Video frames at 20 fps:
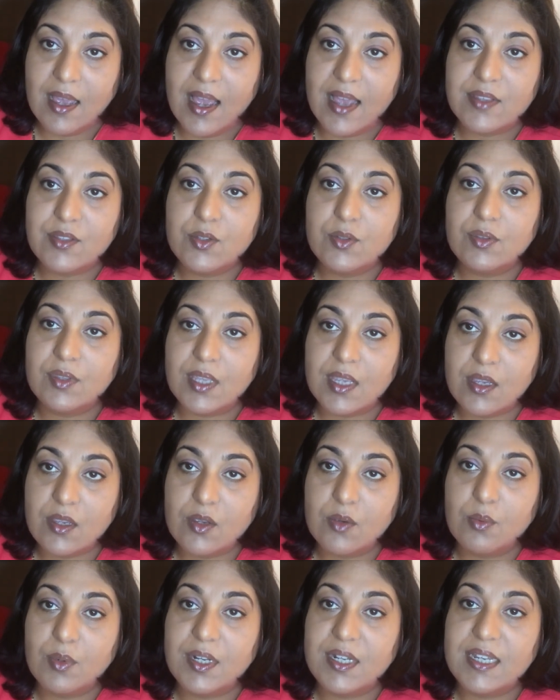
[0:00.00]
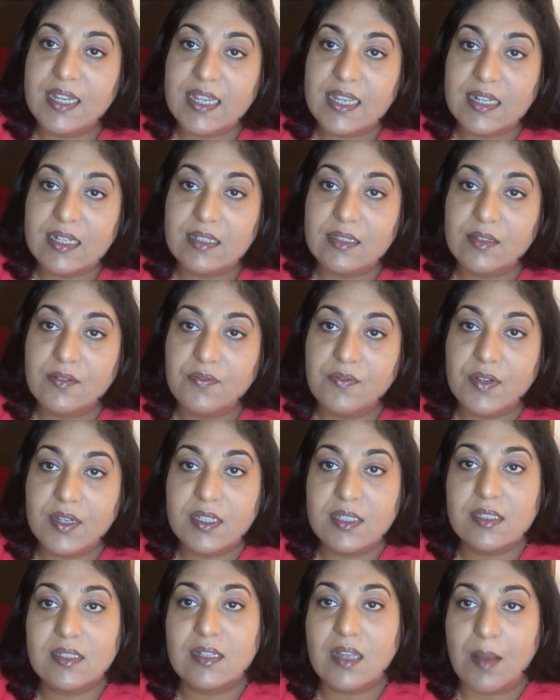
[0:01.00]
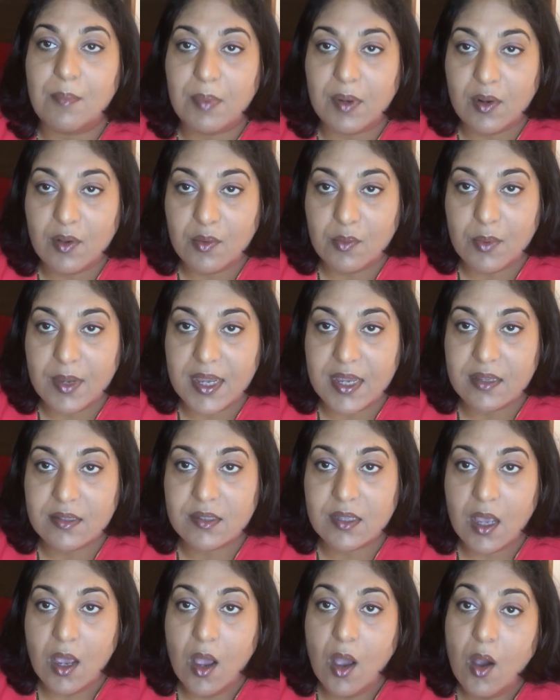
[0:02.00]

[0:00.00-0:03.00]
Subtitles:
as you think you will need in the first couple of weeks,